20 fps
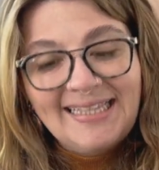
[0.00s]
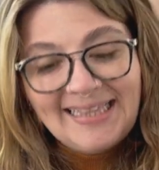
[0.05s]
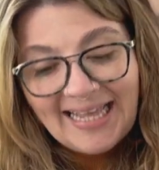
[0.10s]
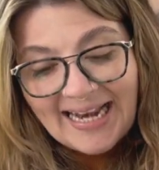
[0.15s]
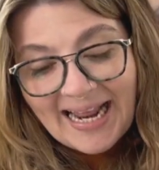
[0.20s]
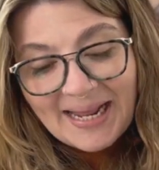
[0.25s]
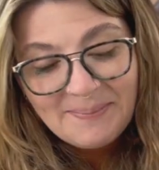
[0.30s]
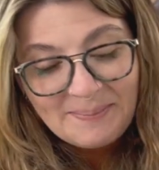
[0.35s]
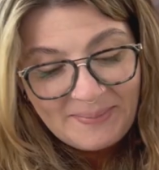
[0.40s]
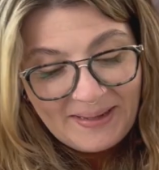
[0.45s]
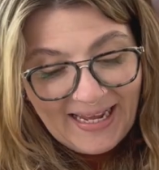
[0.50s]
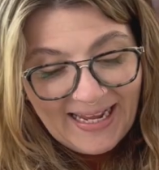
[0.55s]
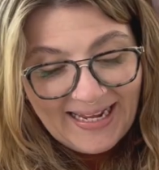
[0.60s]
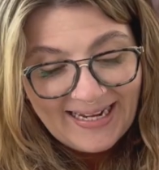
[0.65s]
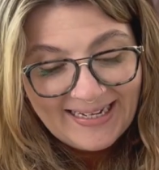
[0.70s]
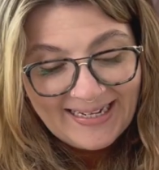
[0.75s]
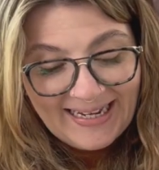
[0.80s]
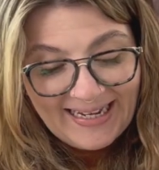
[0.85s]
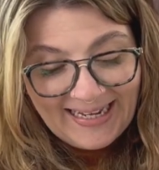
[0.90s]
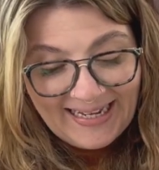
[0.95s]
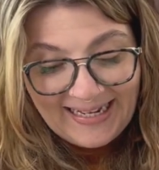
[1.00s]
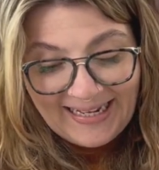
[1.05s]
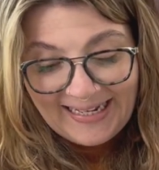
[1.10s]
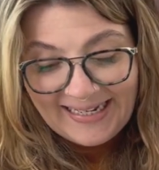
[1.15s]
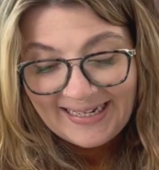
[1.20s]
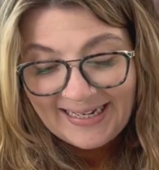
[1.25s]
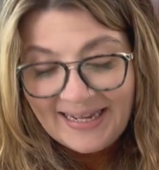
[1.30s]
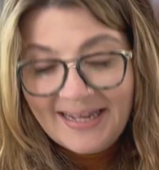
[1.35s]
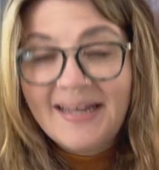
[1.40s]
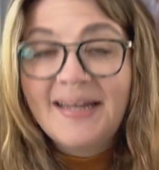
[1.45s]
that I made
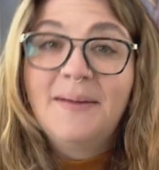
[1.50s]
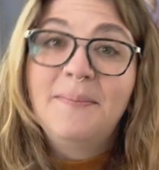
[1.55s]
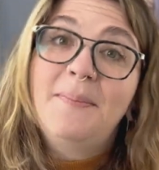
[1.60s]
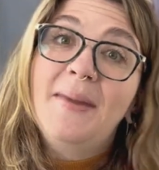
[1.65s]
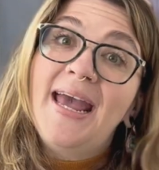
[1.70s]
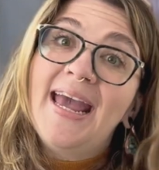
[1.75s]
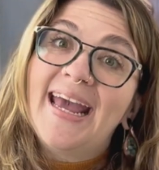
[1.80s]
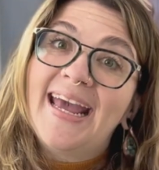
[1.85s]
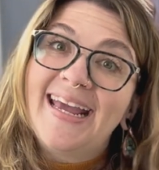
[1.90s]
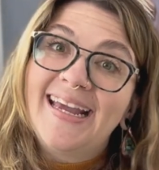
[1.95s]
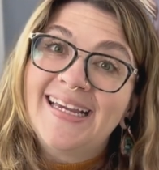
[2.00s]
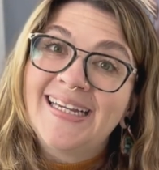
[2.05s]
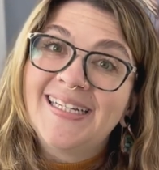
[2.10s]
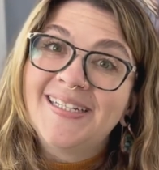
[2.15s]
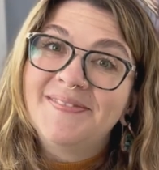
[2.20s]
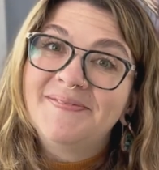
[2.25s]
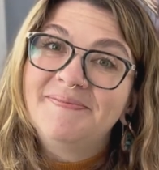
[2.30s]
in May.